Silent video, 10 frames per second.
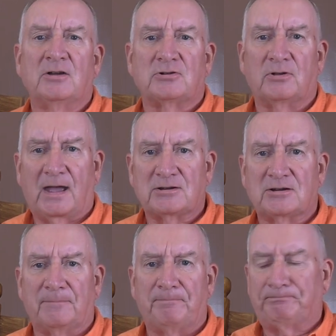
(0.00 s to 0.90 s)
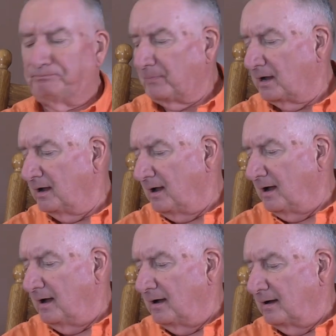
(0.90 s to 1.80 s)
So that's it.
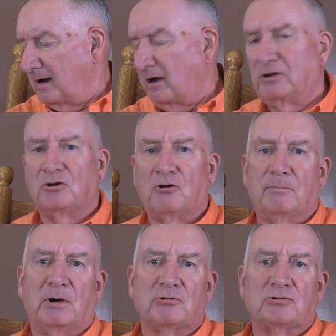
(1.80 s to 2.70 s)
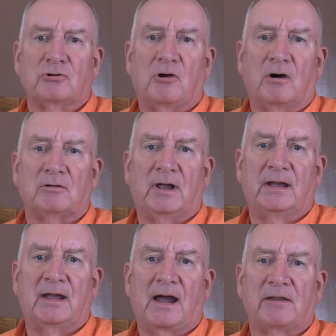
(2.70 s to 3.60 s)
Now you know about so-called
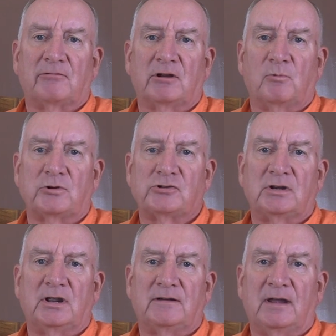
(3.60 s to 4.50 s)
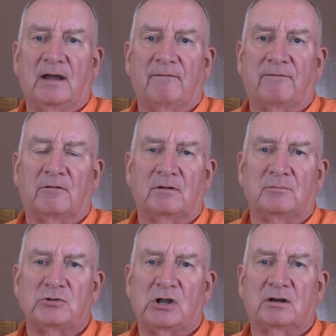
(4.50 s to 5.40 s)
light gathering, what you need to have for an
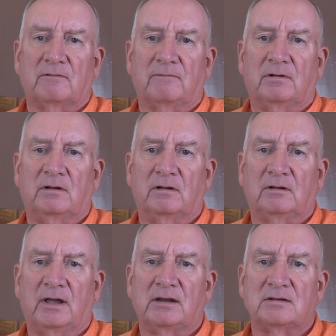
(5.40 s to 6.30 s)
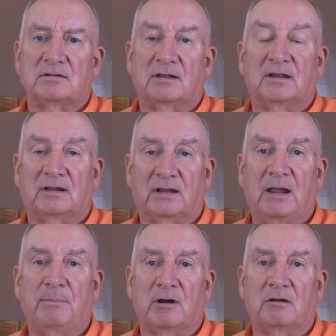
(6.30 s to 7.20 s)
objective lens.
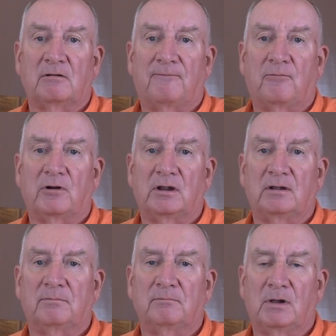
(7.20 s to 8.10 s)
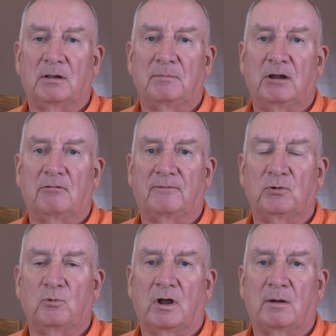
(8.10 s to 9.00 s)
Keep it under 40 millimeter if
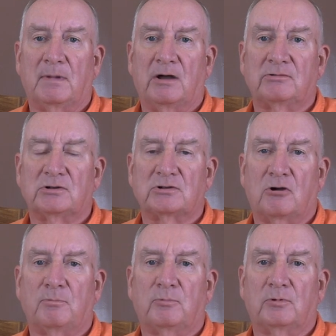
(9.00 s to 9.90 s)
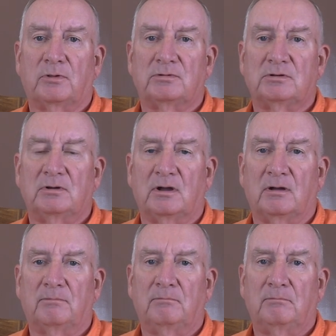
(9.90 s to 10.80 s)
you want to mount your scope with
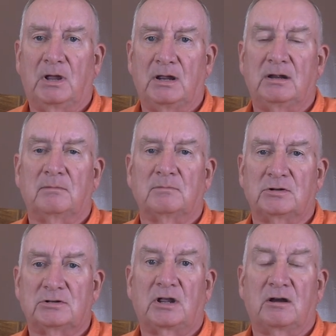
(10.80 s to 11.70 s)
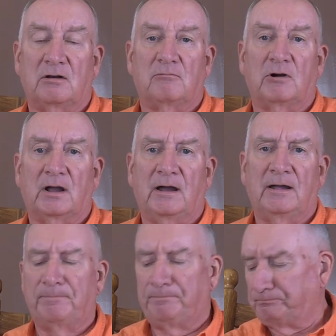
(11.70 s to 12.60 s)
uh, medium standard ring
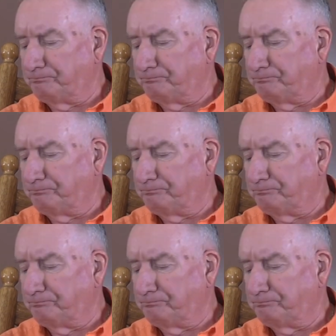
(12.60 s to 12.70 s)
height.